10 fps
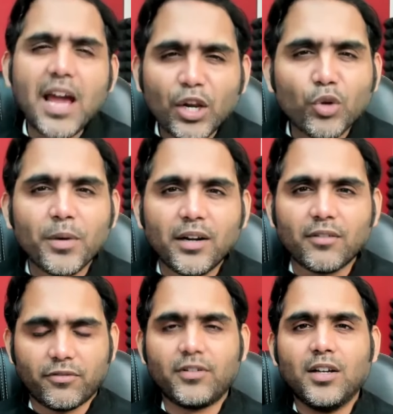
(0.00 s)

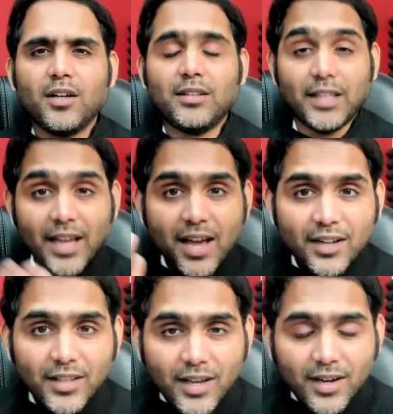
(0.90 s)
argumentative. They
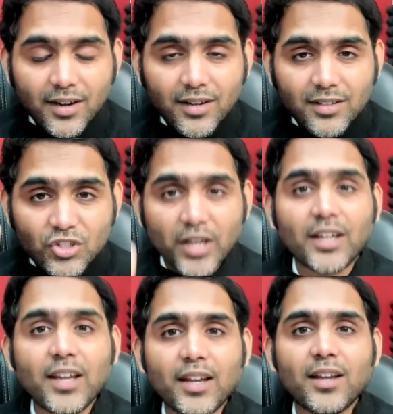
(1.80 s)
are
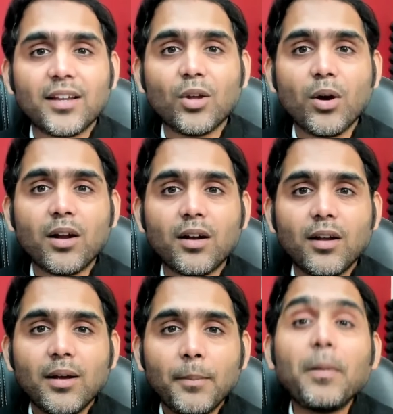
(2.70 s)
checking your
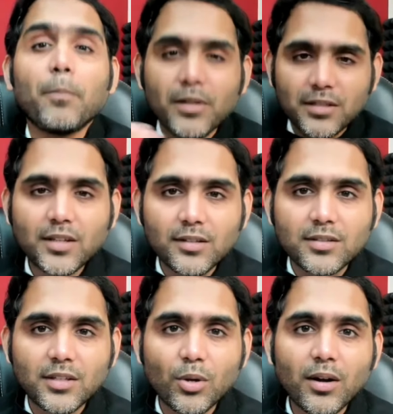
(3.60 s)
people
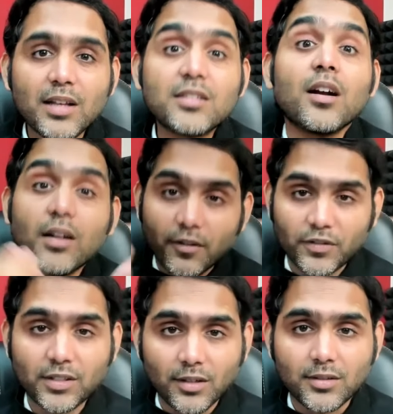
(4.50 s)
skills, your assertive
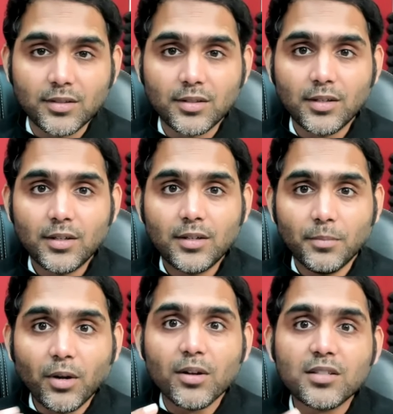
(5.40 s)
skills.
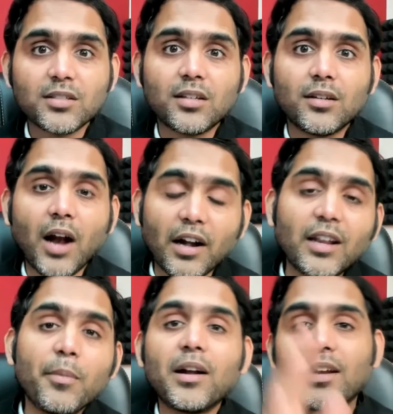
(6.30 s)
Because
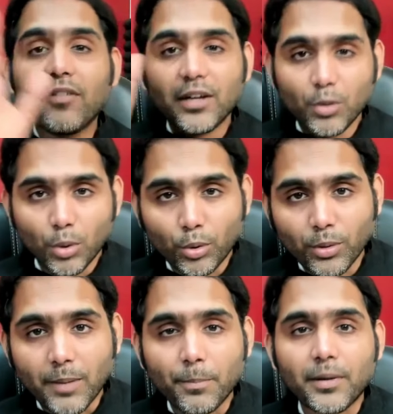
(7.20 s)
ultimately, when you go to
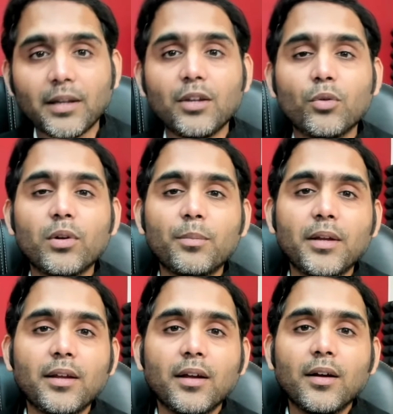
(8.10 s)
company, you will
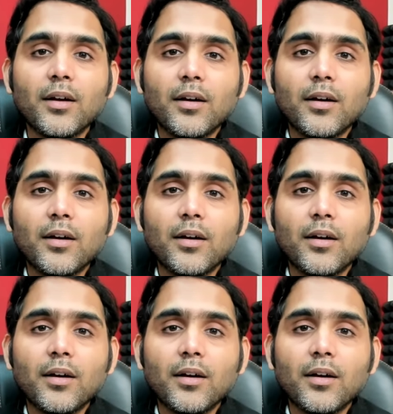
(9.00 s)
be